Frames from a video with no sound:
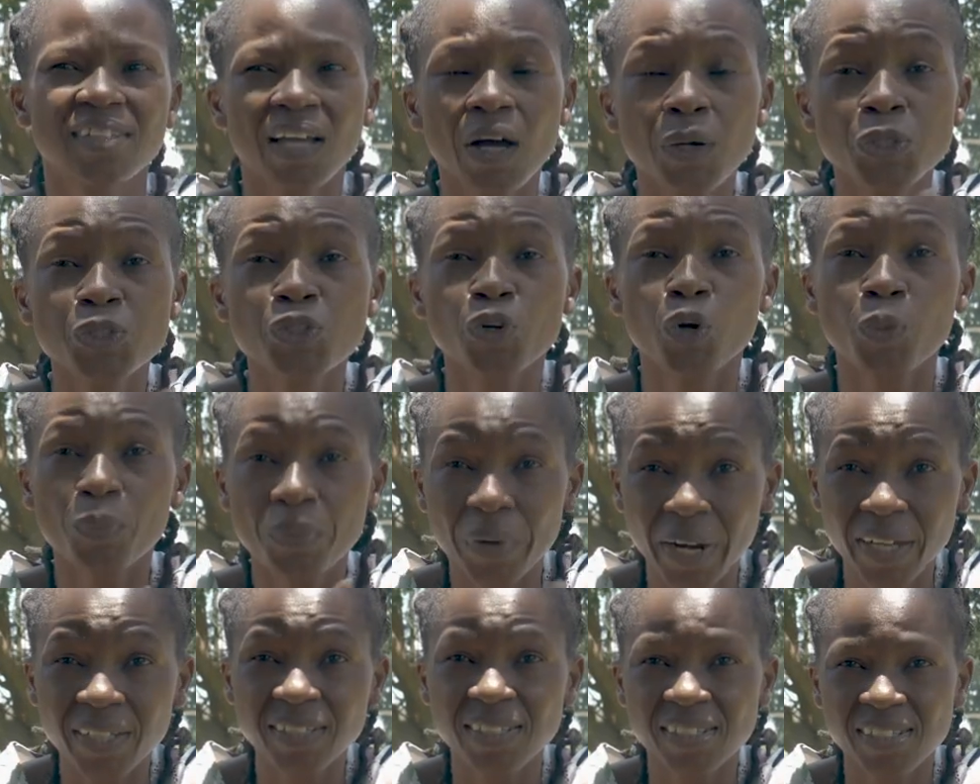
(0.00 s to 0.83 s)
cultural
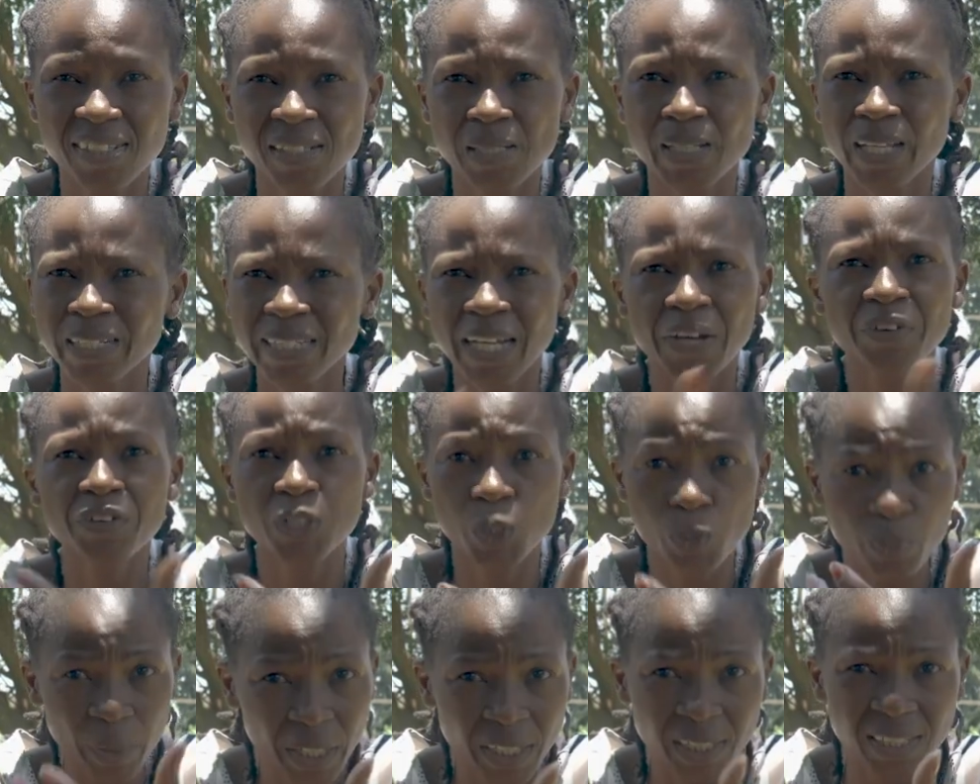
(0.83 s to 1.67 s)
practices that are
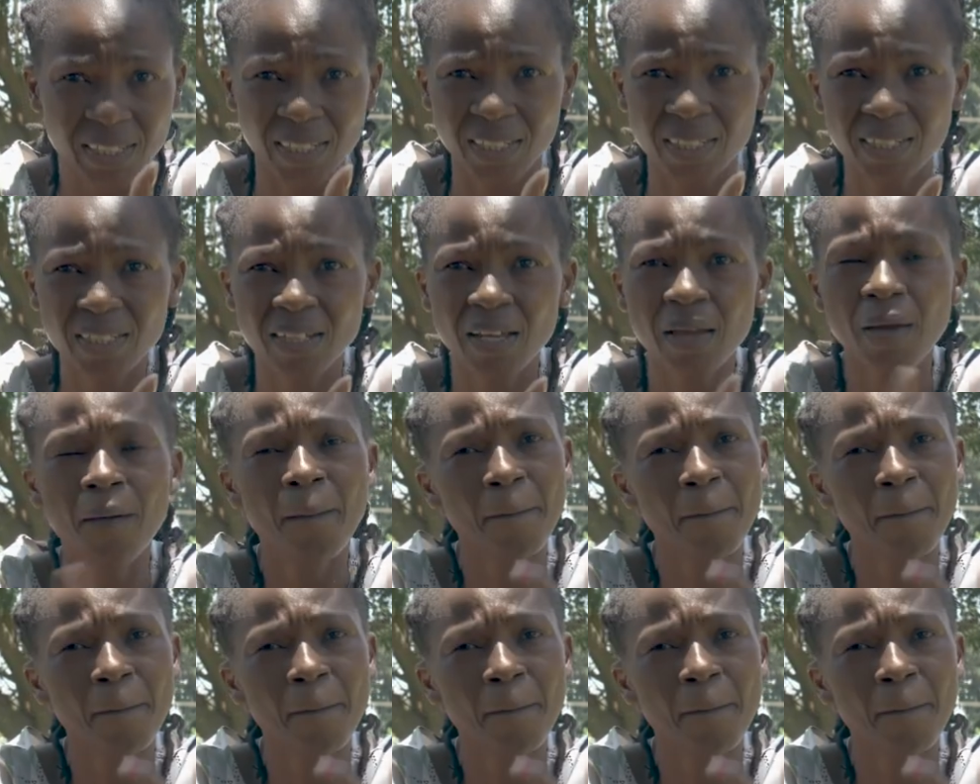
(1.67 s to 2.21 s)
respected,